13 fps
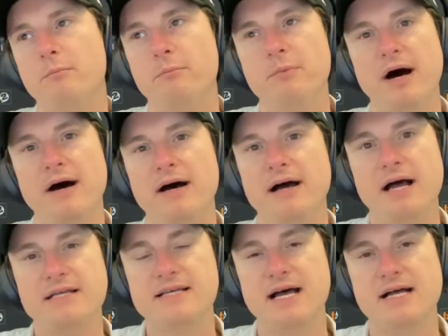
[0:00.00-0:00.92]
But
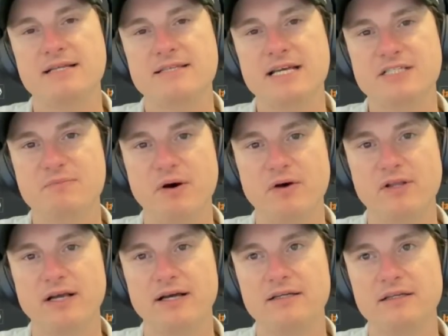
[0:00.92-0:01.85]
as a test
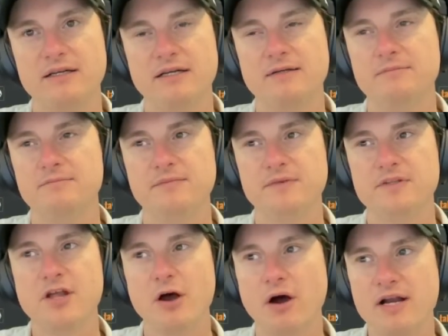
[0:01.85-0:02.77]
bowler, no,